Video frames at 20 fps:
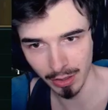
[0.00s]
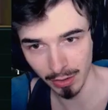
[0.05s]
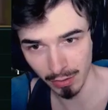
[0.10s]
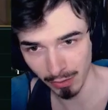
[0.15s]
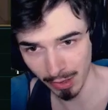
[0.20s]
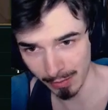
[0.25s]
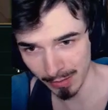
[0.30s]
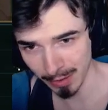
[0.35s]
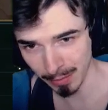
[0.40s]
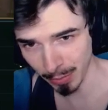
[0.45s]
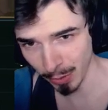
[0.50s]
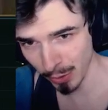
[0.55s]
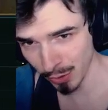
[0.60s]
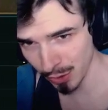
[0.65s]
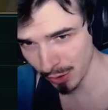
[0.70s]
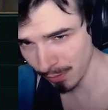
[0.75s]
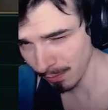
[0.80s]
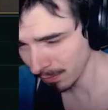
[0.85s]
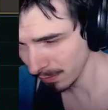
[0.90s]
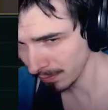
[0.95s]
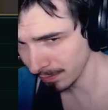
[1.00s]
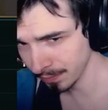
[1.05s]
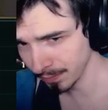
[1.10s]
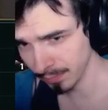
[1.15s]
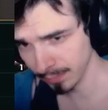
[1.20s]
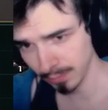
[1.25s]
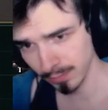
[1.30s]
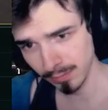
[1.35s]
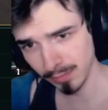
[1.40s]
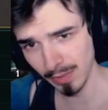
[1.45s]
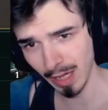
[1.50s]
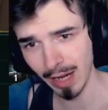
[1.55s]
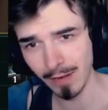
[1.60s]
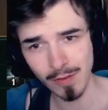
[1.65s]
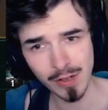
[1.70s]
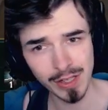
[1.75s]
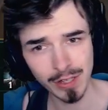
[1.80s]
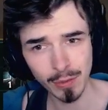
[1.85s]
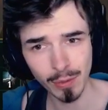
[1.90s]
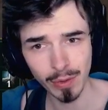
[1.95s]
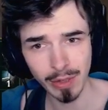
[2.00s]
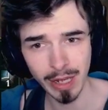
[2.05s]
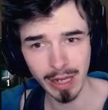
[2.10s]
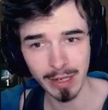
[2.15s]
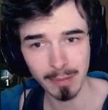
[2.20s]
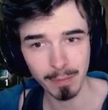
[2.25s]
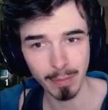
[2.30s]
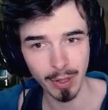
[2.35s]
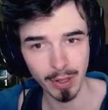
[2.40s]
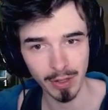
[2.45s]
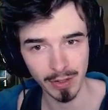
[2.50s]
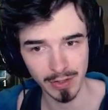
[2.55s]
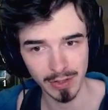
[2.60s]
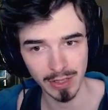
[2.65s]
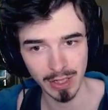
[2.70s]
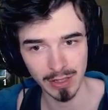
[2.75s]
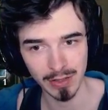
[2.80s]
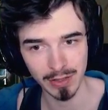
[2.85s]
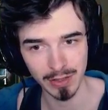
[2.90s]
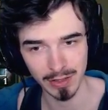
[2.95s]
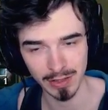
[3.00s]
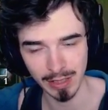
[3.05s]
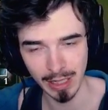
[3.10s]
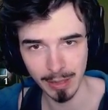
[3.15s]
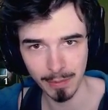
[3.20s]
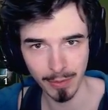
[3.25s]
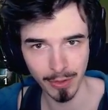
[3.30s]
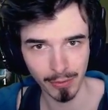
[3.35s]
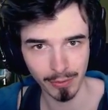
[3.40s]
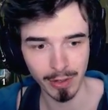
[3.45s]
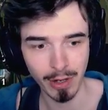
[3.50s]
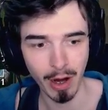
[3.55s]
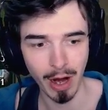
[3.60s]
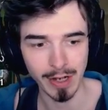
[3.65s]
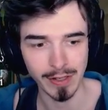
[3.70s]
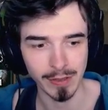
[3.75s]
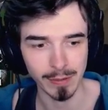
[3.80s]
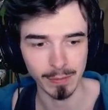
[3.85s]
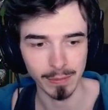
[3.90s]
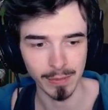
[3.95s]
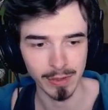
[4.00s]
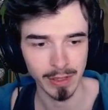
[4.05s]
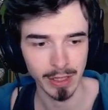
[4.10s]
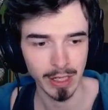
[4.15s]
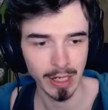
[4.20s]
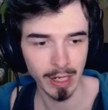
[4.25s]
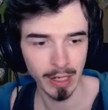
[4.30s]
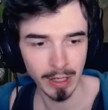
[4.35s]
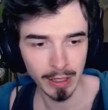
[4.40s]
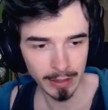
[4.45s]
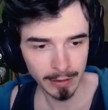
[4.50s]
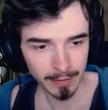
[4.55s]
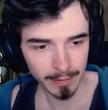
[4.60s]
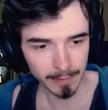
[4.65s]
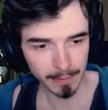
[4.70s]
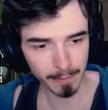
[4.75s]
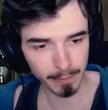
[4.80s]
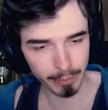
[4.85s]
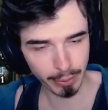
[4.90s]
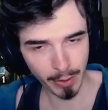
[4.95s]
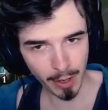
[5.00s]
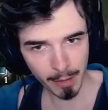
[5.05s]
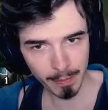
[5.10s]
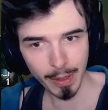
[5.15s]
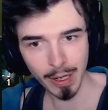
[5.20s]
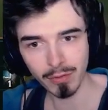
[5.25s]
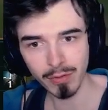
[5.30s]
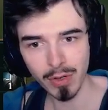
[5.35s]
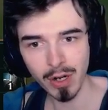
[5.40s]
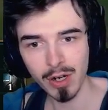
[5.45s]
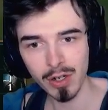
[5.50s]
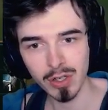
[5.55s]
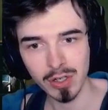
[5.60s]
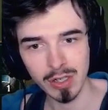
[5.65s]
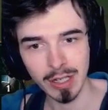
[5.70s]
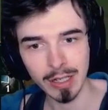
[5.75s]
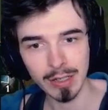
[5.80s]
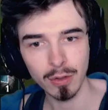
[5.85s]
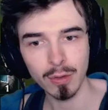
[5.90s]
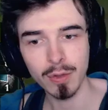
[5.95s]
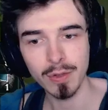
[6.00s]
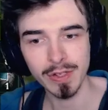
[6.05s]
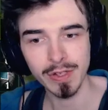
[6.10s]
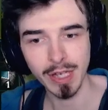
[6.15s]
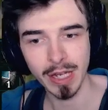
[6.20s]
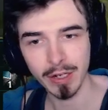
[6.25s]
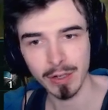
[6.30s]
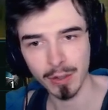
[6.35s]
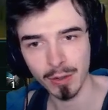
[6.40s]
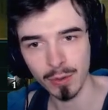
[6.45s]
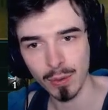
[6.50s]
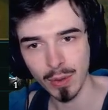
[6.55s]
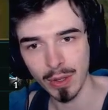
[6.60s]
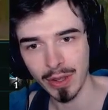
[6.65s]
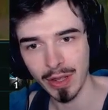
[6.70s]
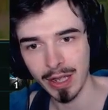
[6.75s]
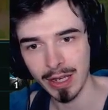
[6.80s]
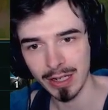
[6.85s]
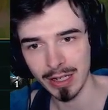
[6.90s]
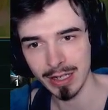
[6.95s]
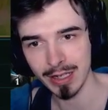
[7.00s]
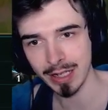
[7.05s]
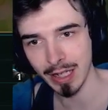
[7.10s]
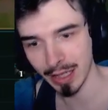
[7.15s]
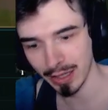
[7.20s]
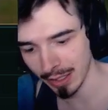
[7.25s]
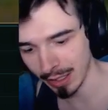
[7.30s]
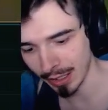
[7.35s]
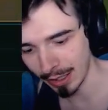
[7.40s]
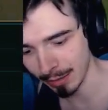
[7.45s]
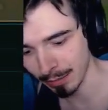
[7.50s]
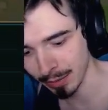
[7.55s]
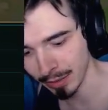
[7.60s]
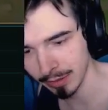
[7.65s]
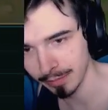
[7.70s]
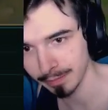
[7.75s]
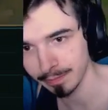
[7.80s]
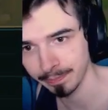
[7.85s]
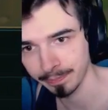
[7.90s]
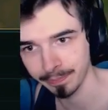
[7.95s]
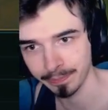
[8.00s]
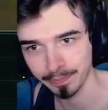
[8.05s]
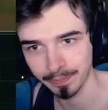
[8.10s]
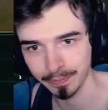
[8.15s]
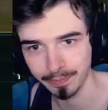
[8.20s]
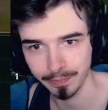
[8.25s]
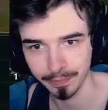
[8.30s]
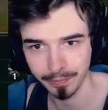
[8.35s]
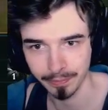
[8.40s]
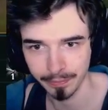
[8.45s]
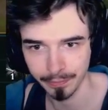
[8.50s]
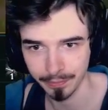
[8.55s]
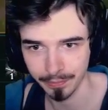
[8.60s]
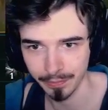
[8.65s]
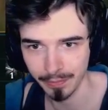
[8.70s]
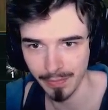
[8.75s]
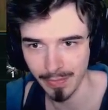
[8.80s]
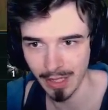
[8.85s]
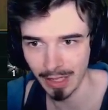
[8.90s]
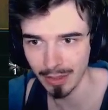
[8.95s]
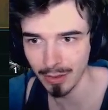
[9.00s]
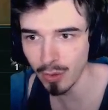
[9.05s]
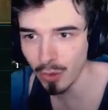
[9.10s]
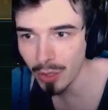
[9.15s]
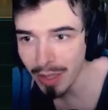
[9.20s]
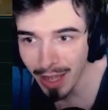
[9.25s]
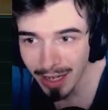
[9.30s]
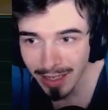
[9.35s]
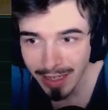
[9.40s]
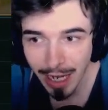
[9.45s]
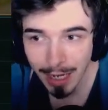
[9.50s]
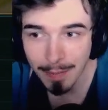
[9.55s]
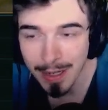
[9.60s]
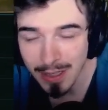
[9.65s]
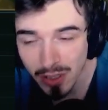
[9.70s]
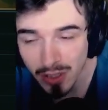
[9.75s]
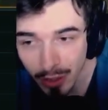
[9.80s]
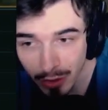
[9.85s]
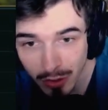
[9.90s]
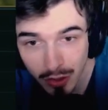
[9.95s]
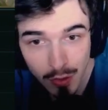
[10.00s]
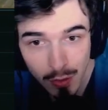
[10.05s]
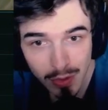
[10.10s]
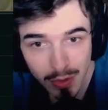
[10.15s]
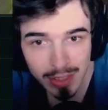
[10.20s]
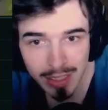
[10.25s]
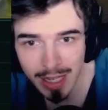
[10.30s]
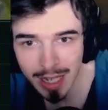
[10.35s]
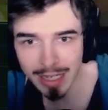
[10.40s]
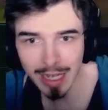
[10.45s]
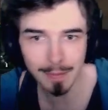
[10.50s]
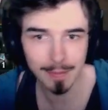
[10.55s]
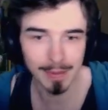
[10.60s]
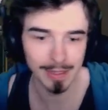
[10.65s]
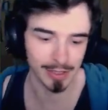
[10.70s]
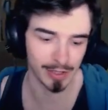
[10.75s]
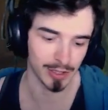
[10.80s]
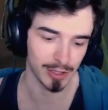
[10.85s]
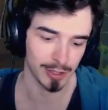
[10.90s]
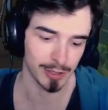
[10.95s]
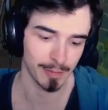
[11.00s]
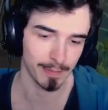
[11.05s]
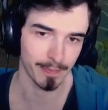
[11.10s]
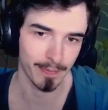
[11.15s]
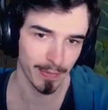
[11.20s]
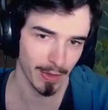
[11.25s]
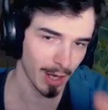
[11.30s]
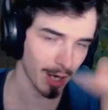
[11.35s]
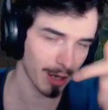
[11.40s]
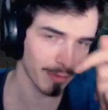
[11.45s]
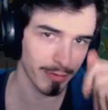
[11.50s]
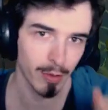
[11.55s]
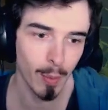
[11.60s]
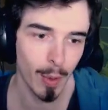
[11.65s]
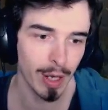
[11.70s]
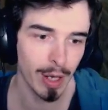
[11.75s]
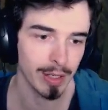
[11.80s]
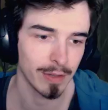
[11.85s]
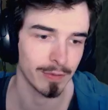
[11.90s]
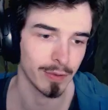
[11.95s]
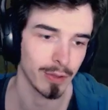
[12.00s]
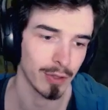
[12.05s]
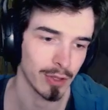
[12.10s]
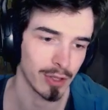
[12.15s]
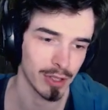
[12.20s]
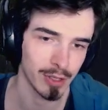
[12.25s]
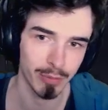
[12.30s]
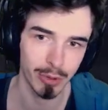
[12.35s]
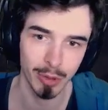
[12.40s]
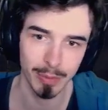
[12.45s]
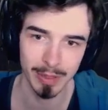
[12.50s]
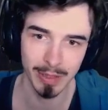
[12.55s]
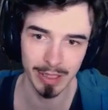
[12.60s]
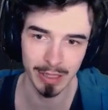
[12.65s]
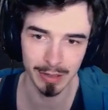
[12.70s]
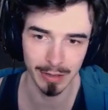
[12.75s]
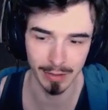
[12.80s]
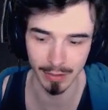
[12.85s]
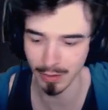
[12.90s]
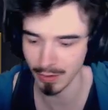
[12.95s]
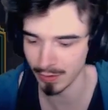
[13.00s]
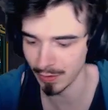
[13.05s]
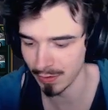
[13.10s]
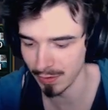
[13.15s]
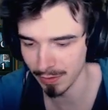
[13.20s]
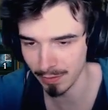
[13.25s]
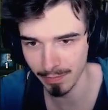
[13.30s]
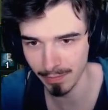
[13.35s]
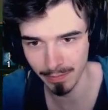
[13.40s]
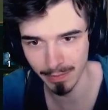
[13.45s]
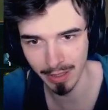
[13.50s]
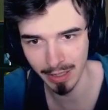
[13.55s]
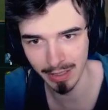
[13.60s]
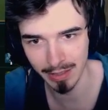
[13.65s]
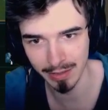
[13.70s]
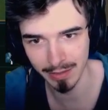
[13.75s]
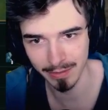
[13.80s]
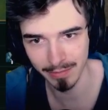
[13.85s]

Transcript: Corrupting Potion. Every single game, PerkZ does the same 3 items. Protobelt Rush, then Luden's Echo, then Death Cap. Look at that damage! Did you see that damage? I'll rewind it for you, because you probably didn't, because it...